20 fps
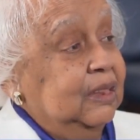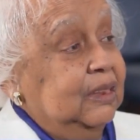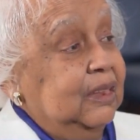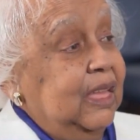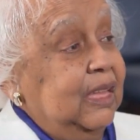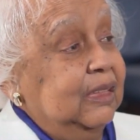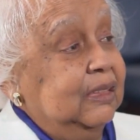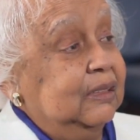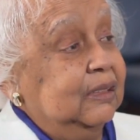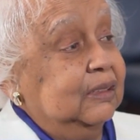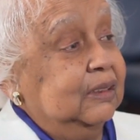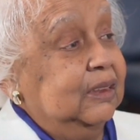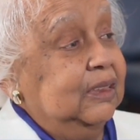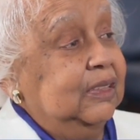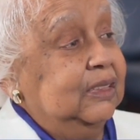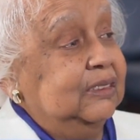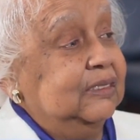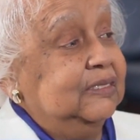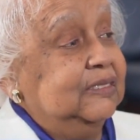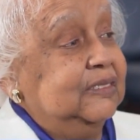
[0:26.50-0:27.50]
they could
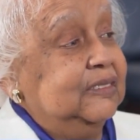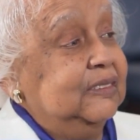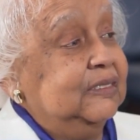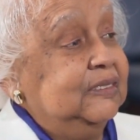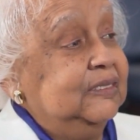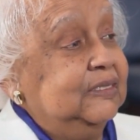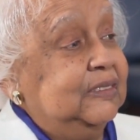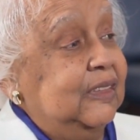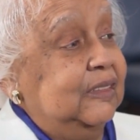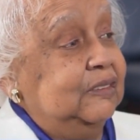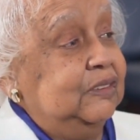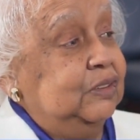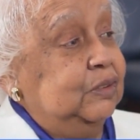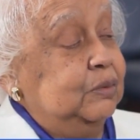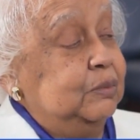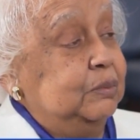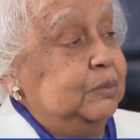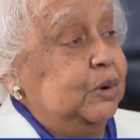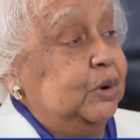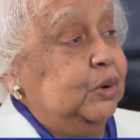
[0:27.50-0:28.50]
insist that
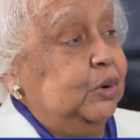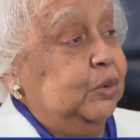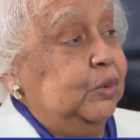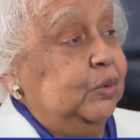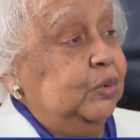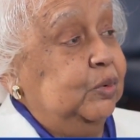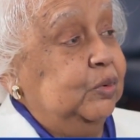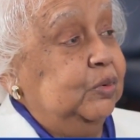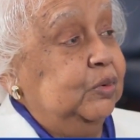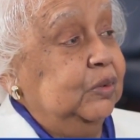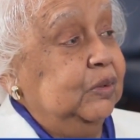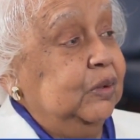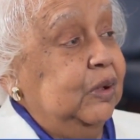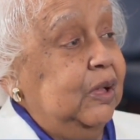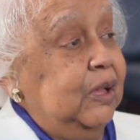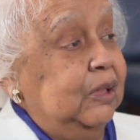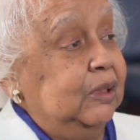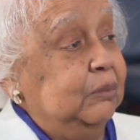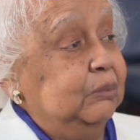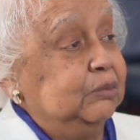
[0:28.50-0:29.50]
you move
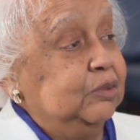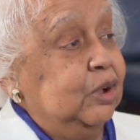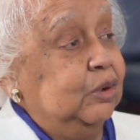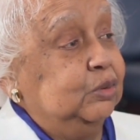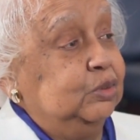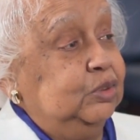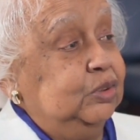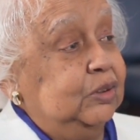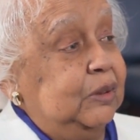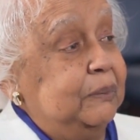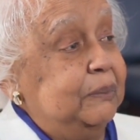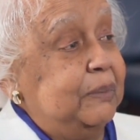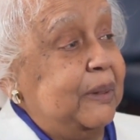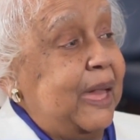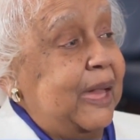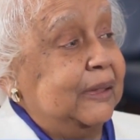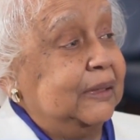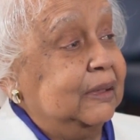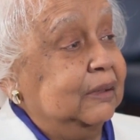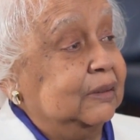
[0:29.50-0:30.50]
and go to the
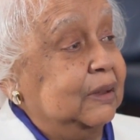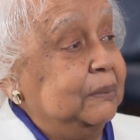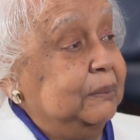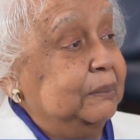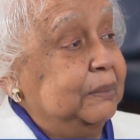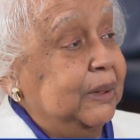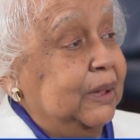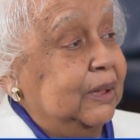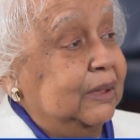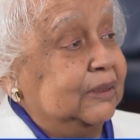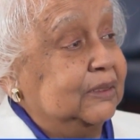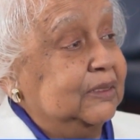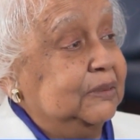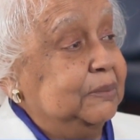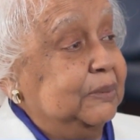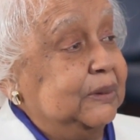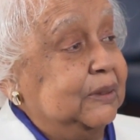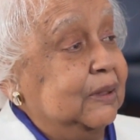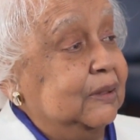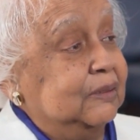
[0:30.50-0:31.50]
back of the bus
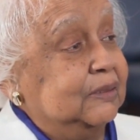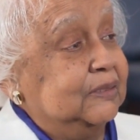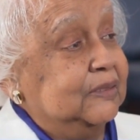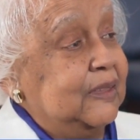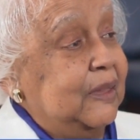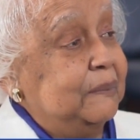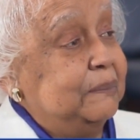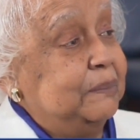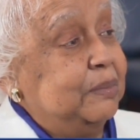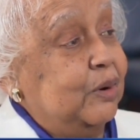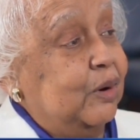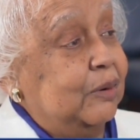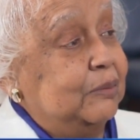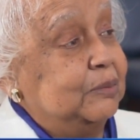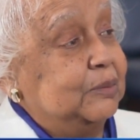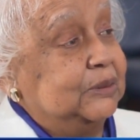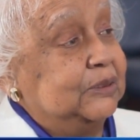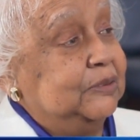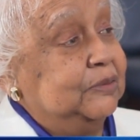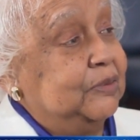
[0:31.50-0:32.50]
because that part
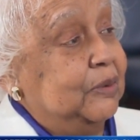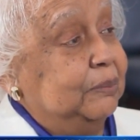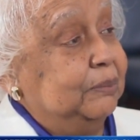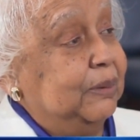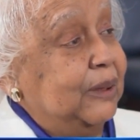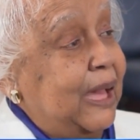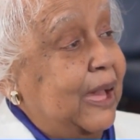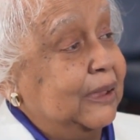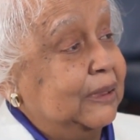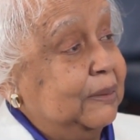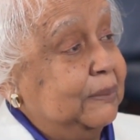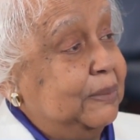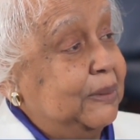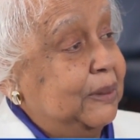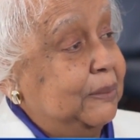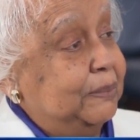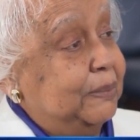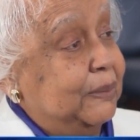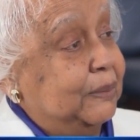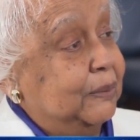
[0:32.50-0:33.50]
was for black
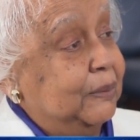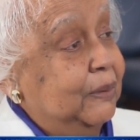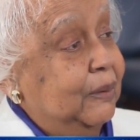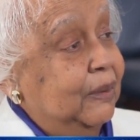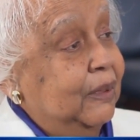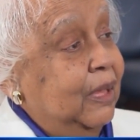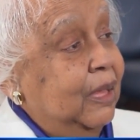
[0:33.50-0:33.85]
people.